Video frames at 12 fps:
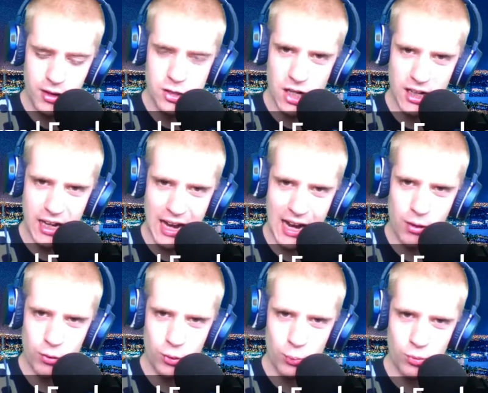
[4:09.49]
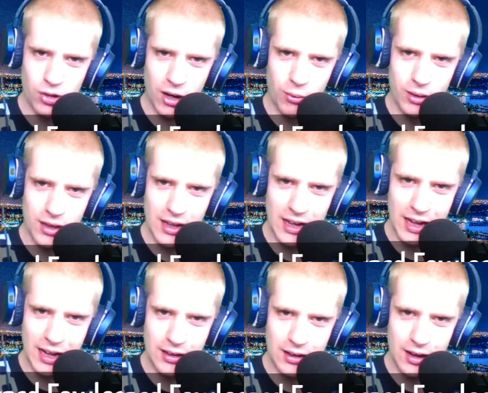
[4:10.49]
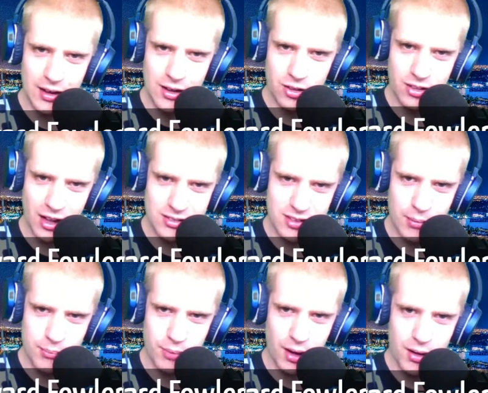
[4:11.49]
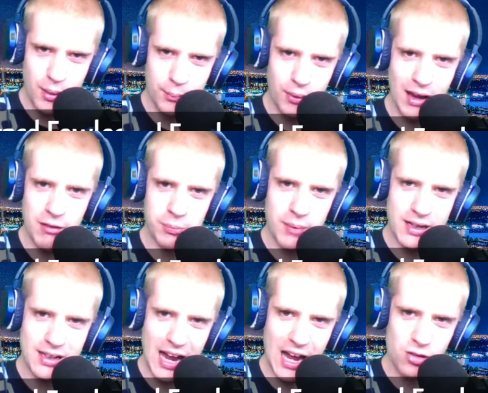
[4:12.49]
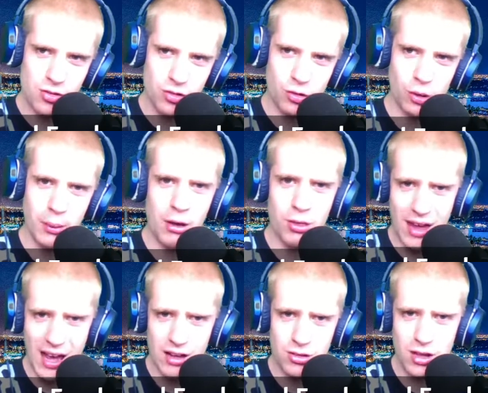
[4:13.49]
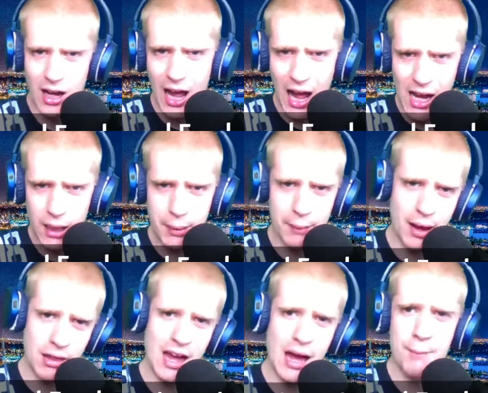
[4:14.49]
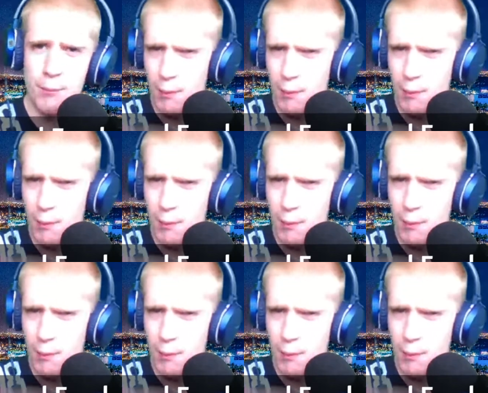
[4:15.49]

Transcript: Check it out. Comes out in September. But here's my guest to talk about that. A little bit about that